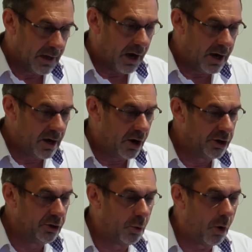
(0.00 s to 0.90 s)
I
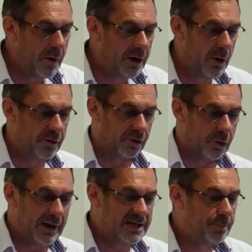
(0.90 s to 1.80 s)
argue that what we're going
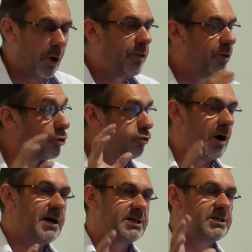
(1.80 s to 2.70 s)
through is both the
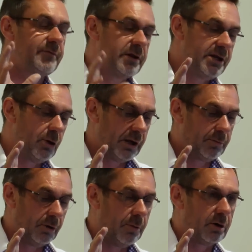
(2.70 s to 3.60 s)
crisis of the
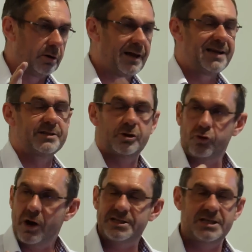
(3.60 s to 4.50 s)
neoliberal model, that is the
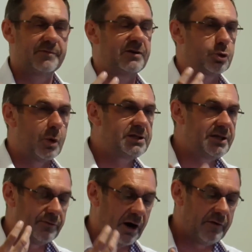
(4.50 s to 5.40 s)
crisis of a
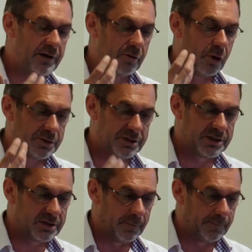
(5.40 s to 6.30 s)
25-year-old
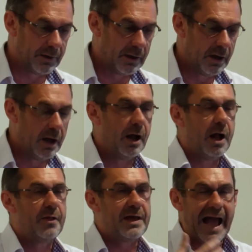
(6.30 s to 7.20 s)
system,
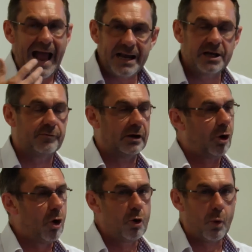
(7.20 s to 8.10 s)
the end of a
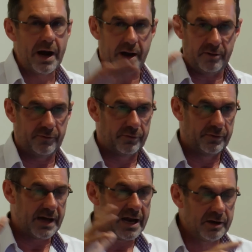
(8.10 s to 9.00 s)
long wave,
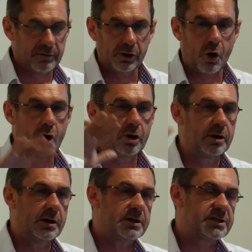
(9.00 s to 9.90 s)
the end of a
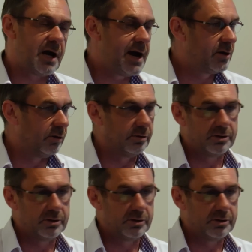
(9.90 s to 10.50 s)
long cycle.